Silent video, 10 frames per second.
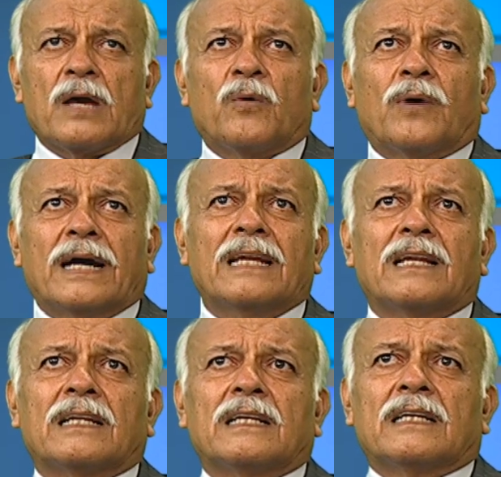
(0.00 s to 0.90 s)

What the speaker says: While